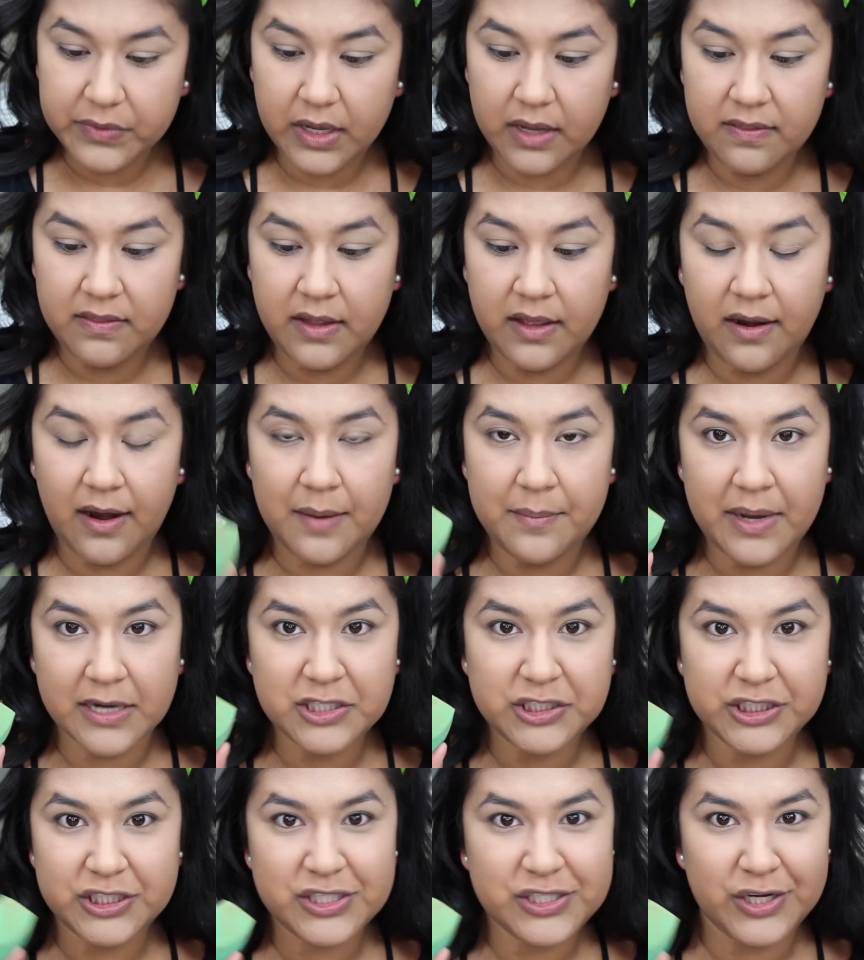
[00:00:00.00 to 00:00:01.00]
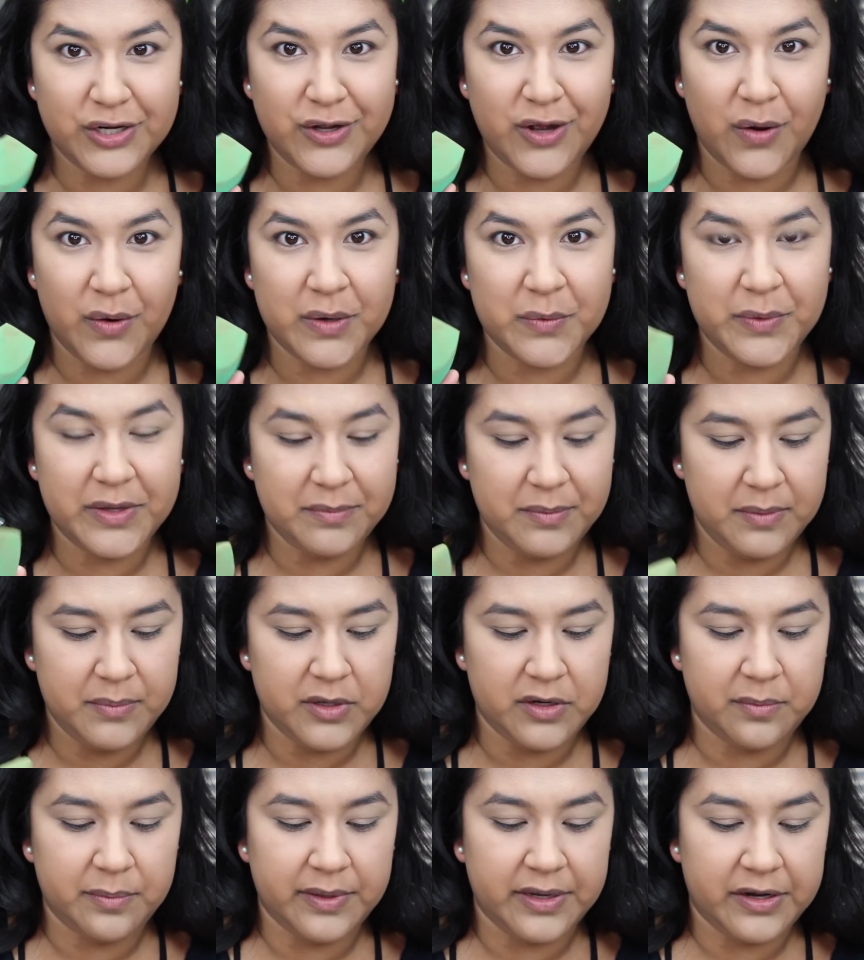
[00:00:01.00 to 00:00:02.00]
And then I'm actually just gonna go in with my
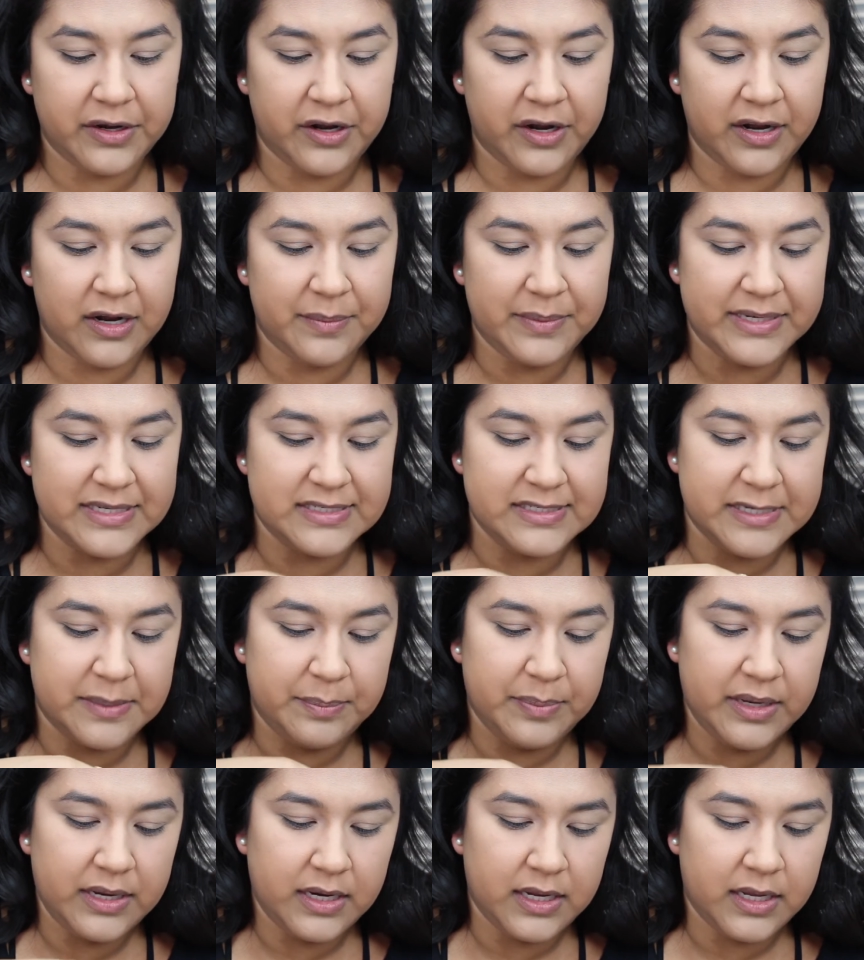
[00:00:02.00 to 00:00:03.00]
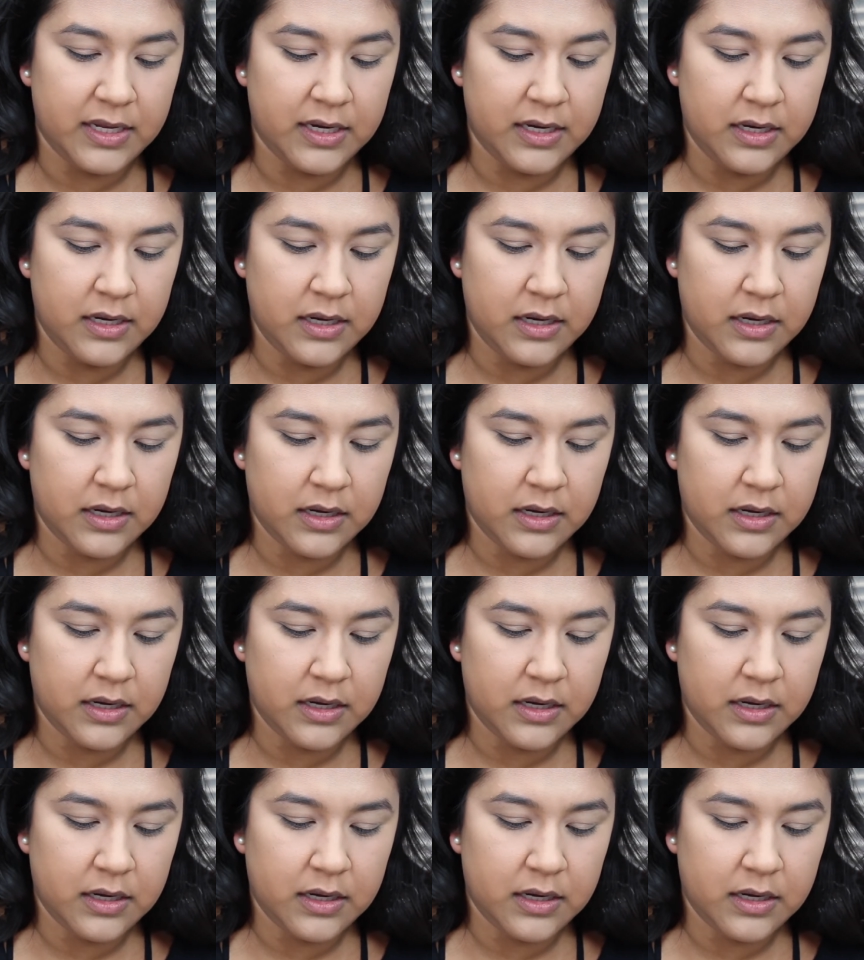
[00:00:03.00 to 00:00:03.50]
beauty blender and I'm gonna dip it in.